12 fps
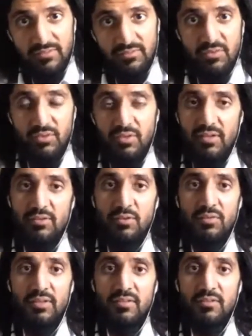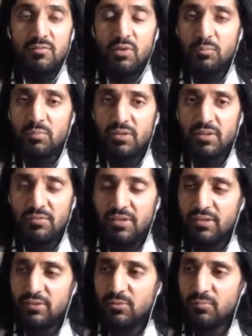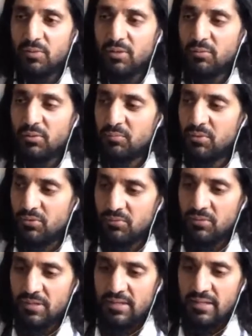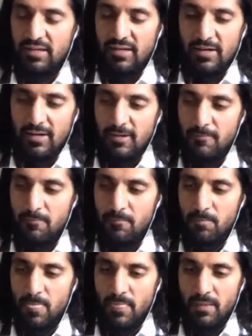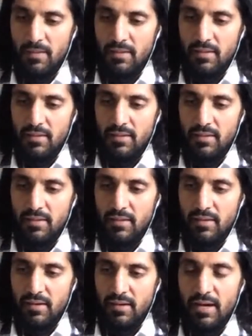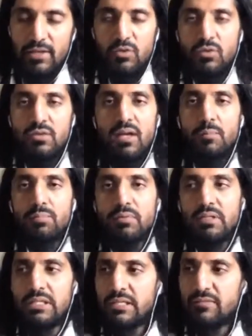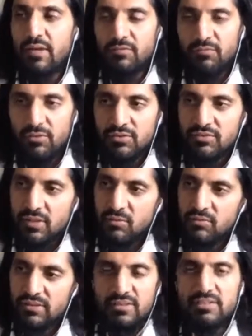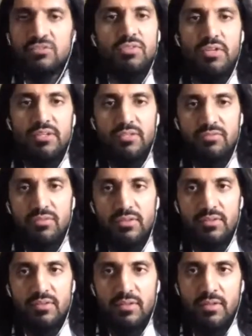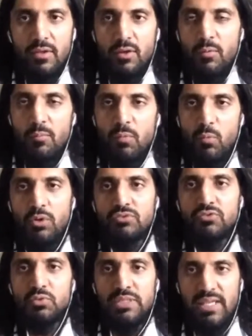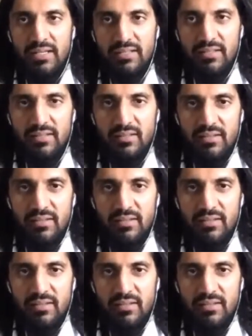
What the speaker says: for the developer account. Thank you, by the way, Ramiro. I could not believe, at first I was like, because this is very different. But once you get it,